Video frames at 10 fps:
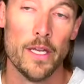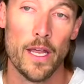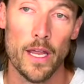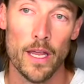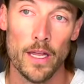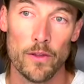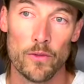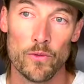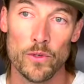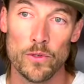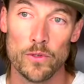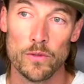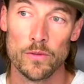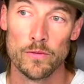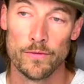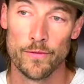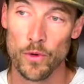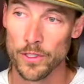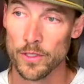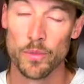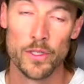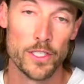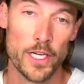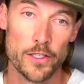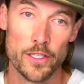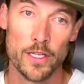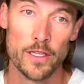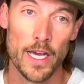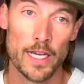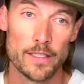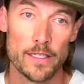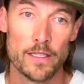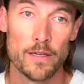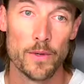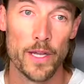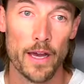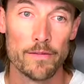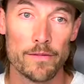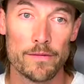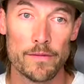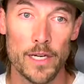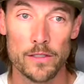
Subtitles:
and through forced appreciation on the assets that we have, right?